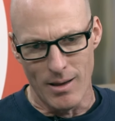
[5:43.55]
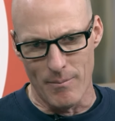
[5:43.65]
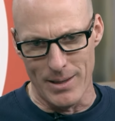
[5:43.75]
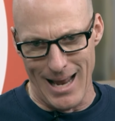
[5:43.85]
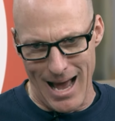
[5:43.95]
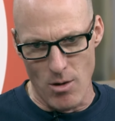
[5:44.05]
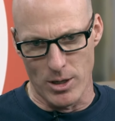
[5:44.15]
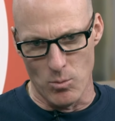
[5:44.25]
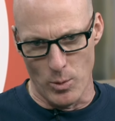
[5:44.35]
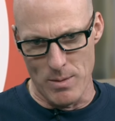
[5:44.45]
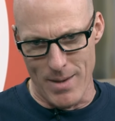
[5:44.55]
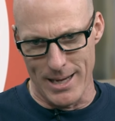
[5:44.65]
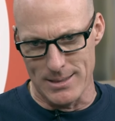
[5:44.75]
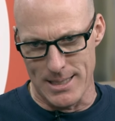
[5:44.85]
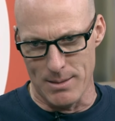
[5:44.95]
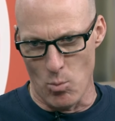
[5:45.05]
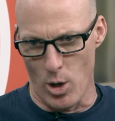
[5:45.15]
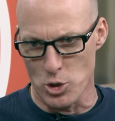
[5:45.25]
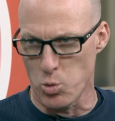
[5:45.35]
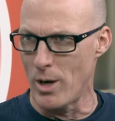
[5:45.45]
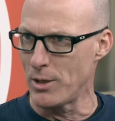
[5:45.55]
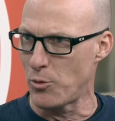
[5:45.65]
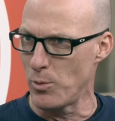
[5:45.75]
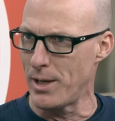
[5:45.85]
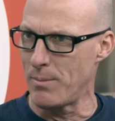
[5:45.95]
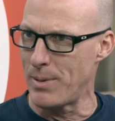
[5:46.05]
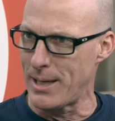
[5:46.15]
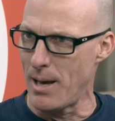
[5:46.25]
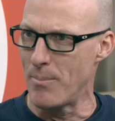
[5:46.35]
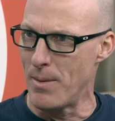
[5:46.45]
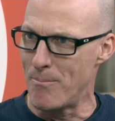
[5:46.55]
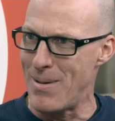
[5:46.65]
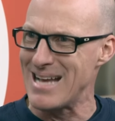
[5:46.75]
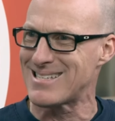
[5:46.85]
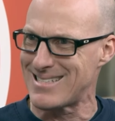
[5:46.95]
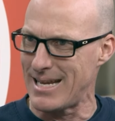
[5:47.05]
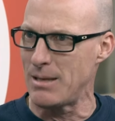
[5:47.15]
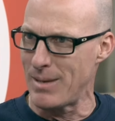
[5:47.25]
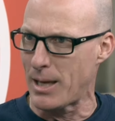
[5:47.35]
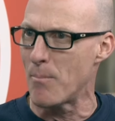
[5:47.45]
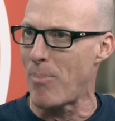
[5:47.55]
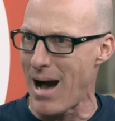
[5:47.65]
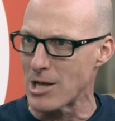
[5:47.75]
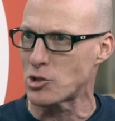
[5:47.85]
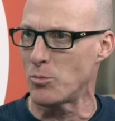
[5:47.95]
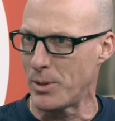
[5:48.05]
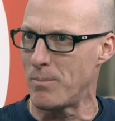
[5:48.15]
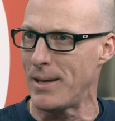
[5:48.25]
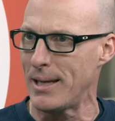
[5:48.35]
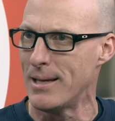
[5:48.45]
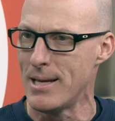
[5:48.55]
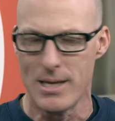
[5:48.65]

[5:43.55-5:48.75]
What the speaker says: I mean, how can we make Team 123 become the best team it could possibly be?